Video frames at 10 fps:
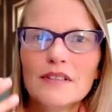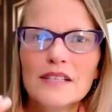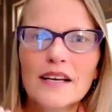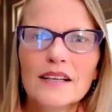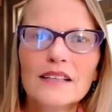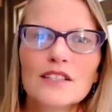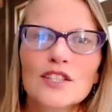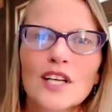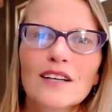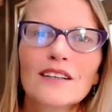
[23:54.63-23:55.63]
second
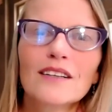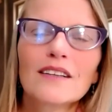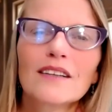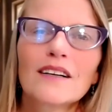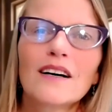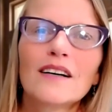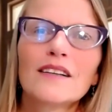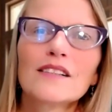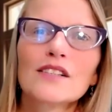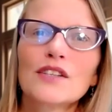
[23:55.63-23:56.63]

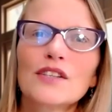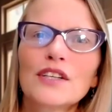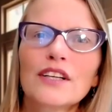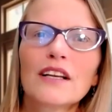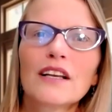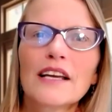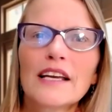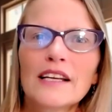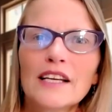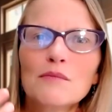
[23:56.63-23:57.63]
chakra
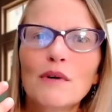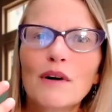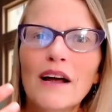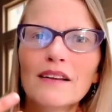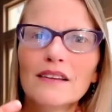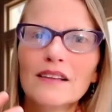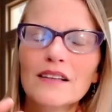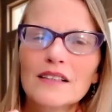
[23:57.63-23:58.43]
circulating breath,